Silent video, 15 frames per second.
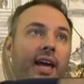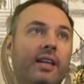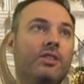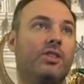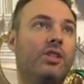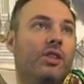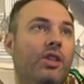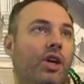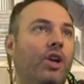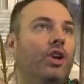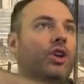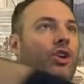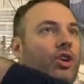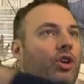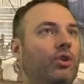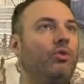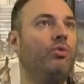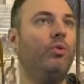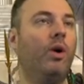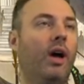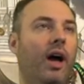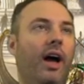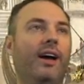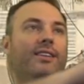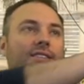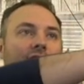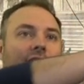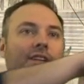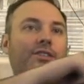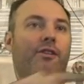It's the new
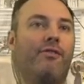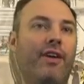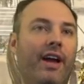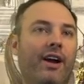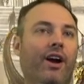Adanto